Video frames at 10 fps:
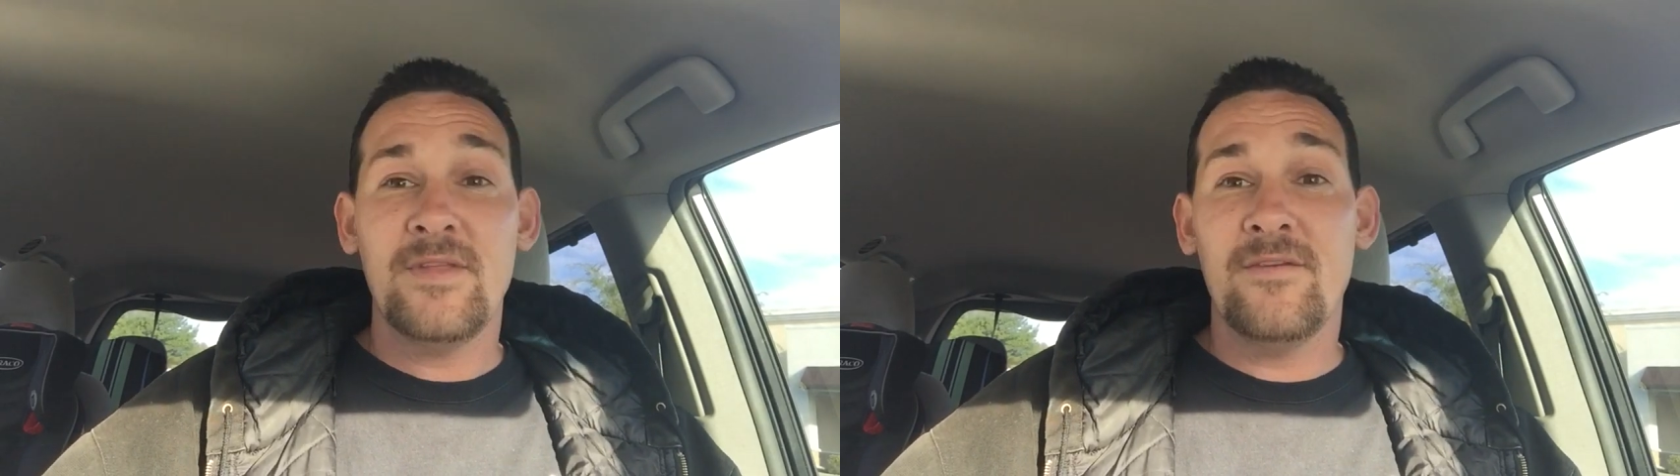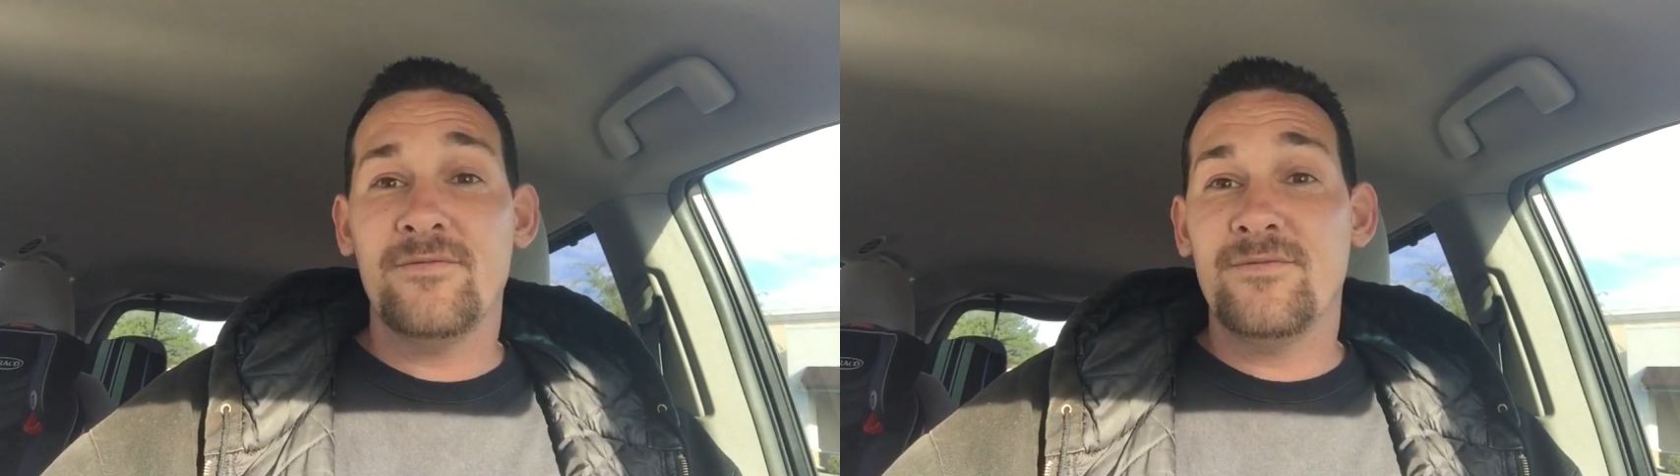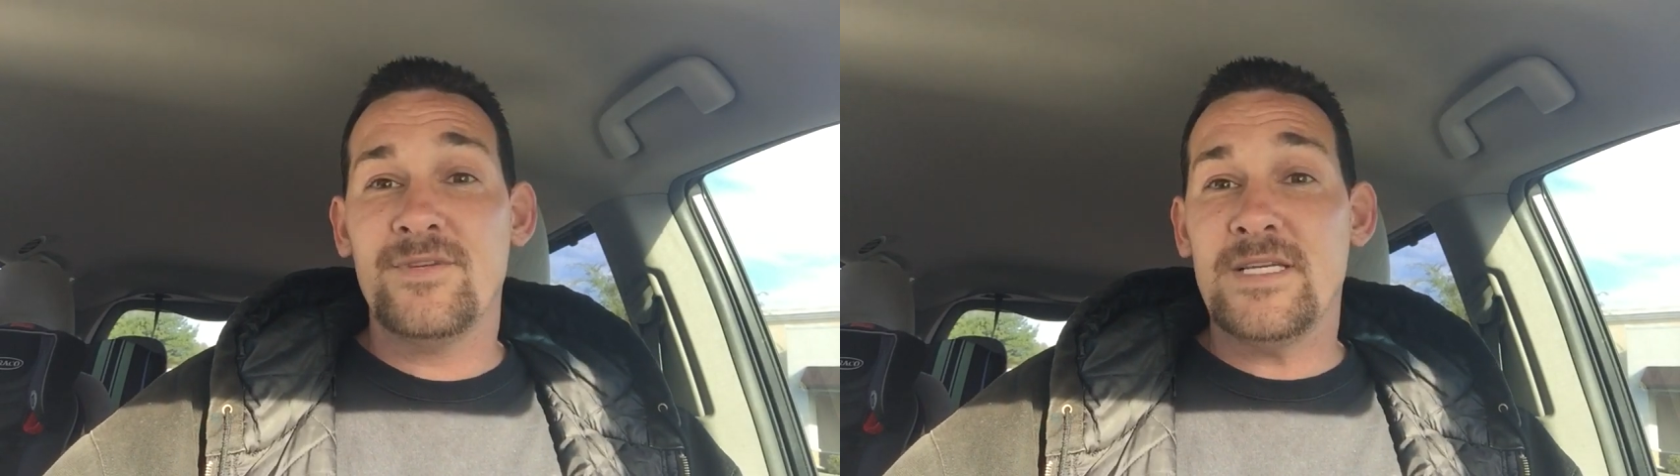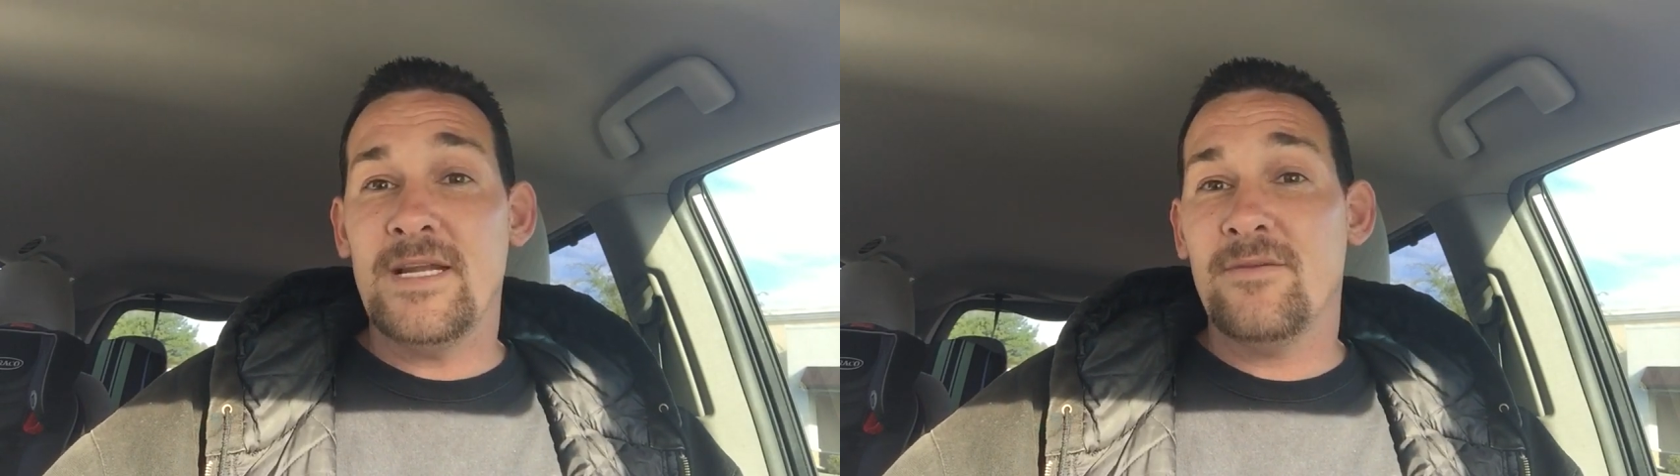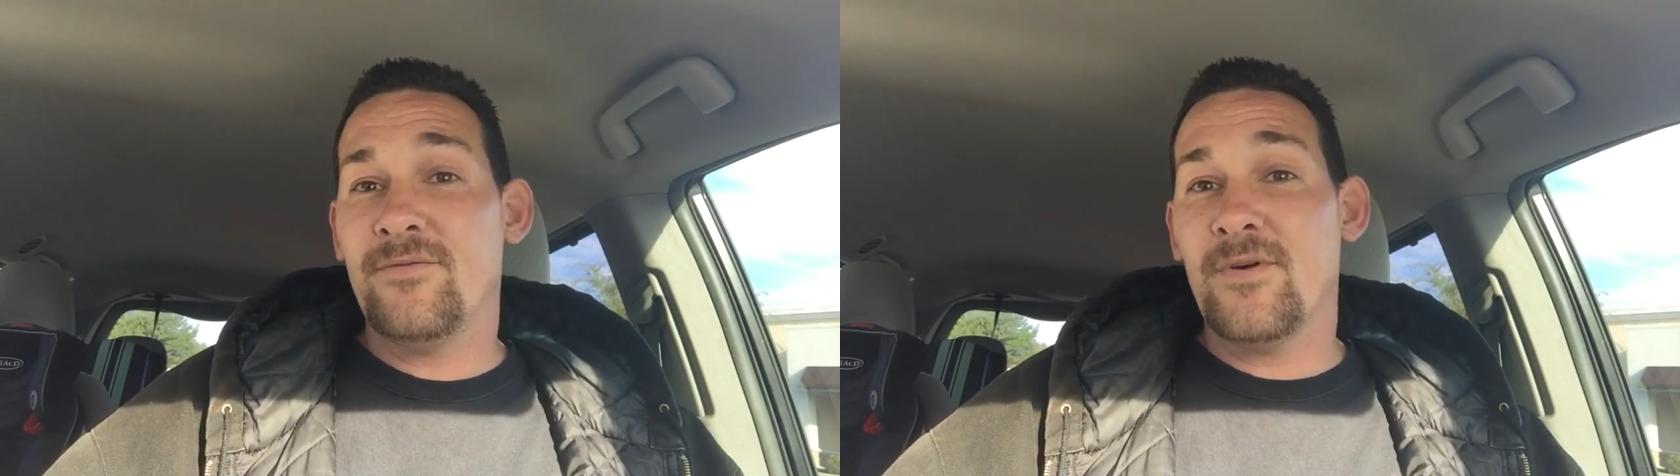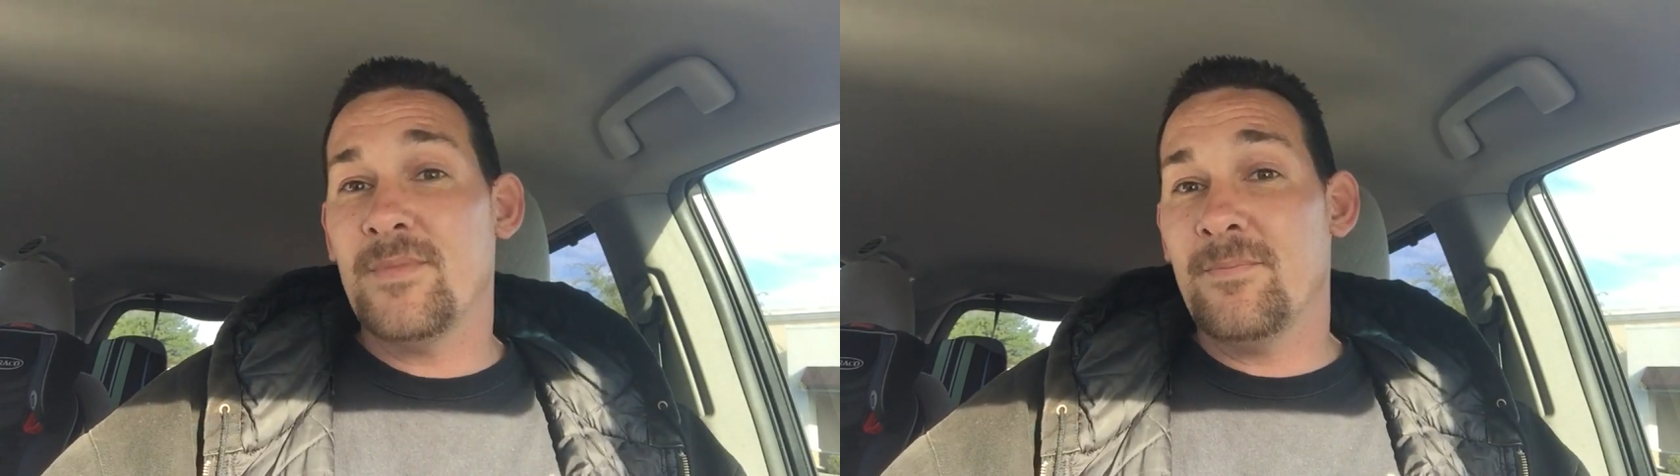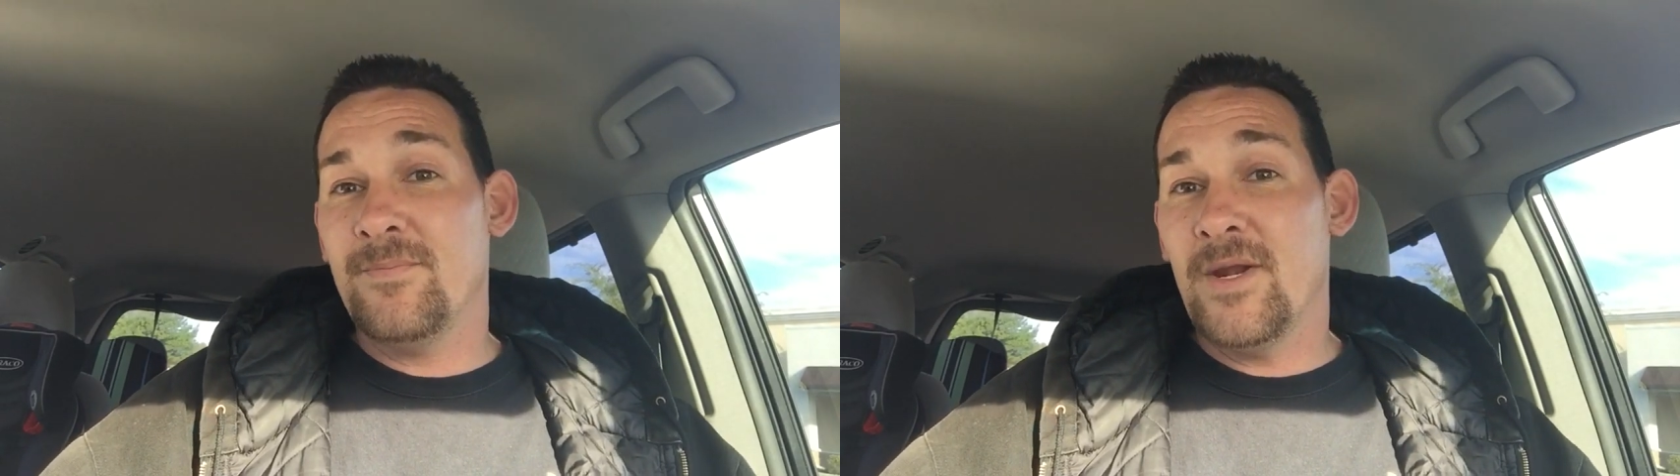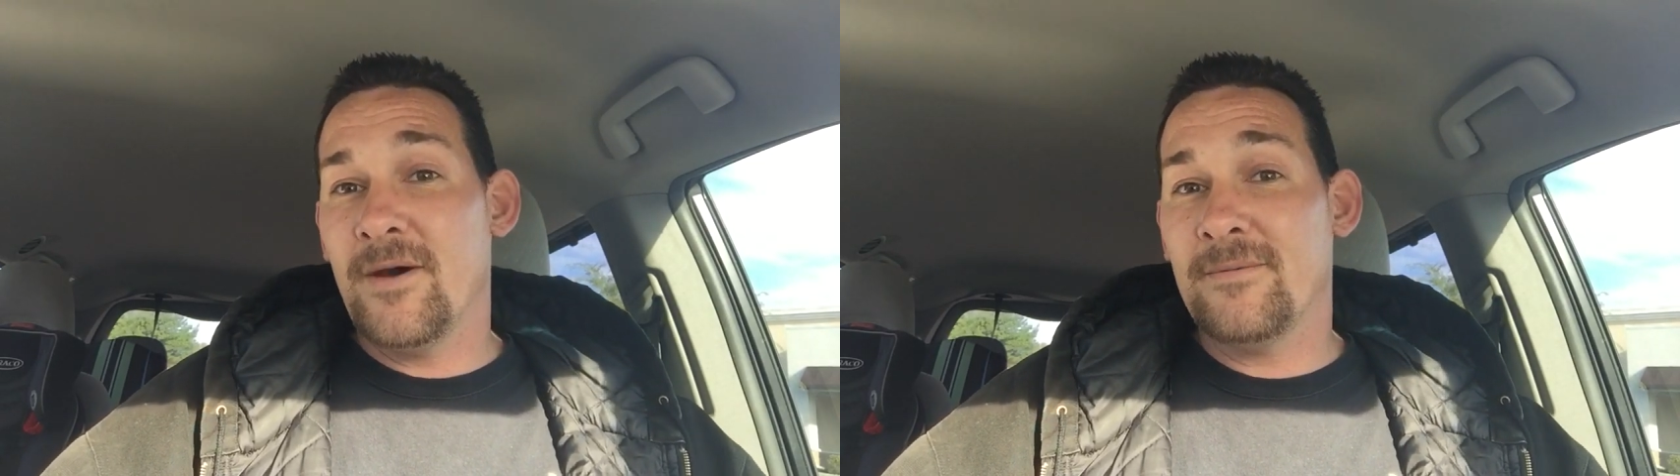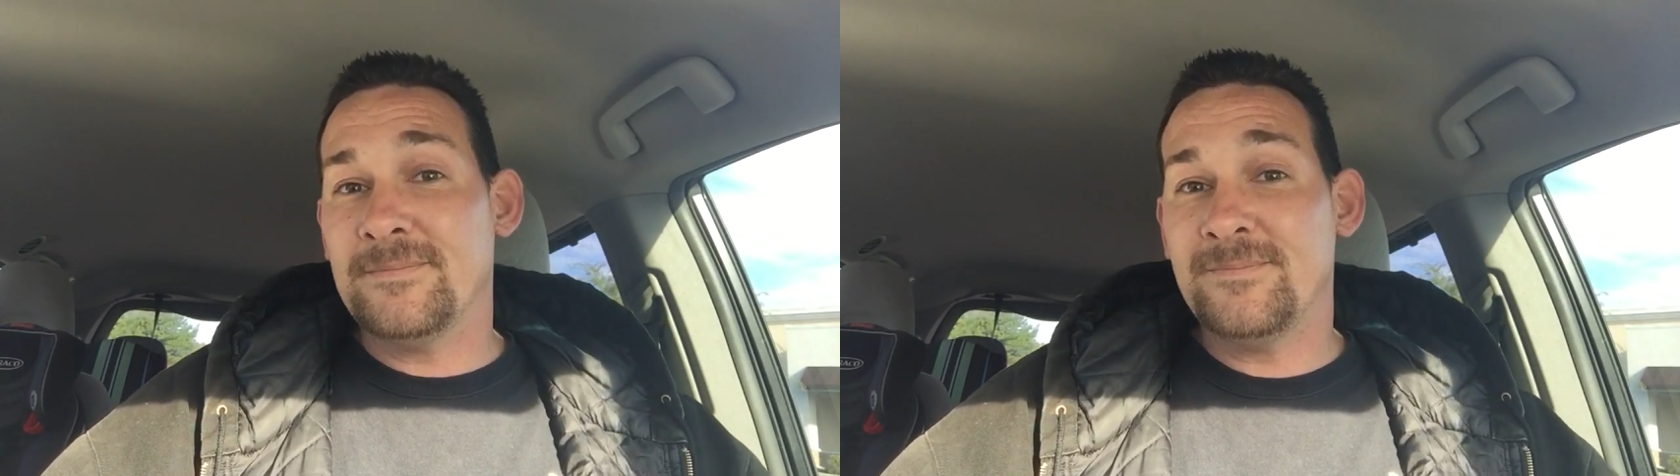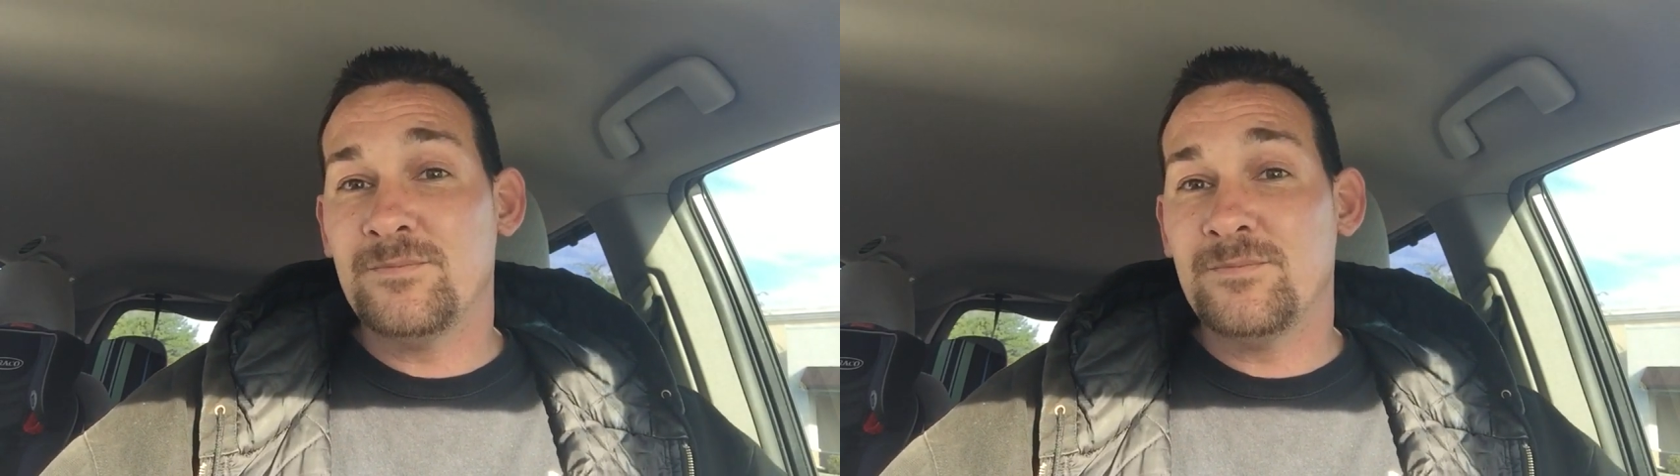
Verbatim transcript: they've seen it from the, you know,